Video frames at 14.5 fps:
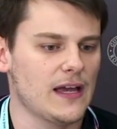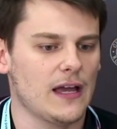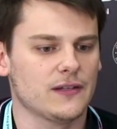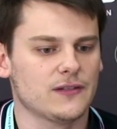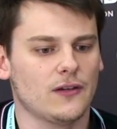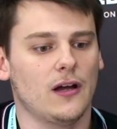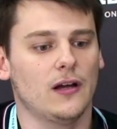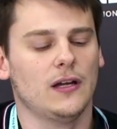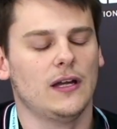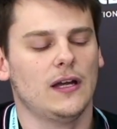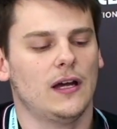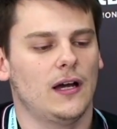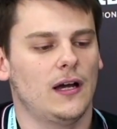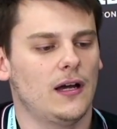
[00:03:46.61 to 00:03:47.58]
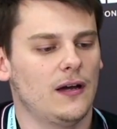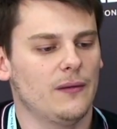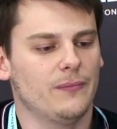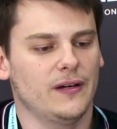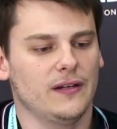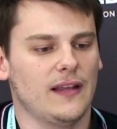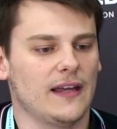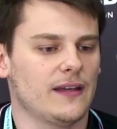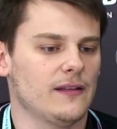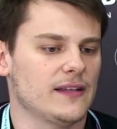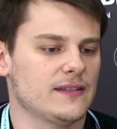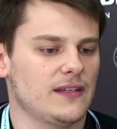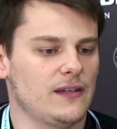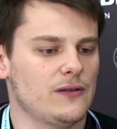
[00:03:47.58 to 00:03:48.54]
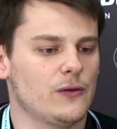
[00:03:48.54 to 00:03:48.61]
I saw, but like
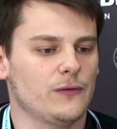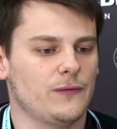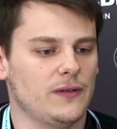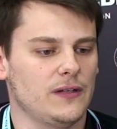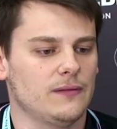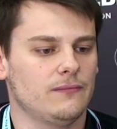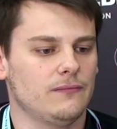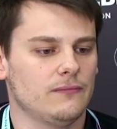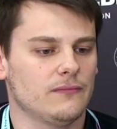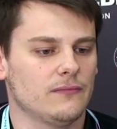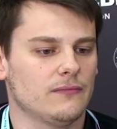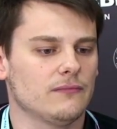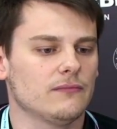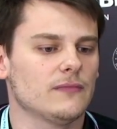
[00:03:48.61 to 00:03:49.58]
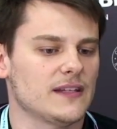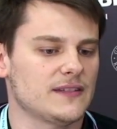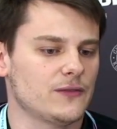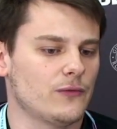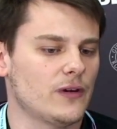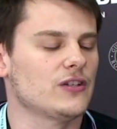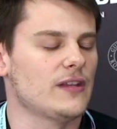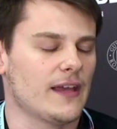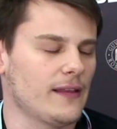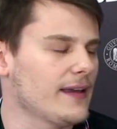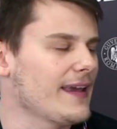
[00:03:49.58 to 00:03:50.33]
let's say if he doesn't rush like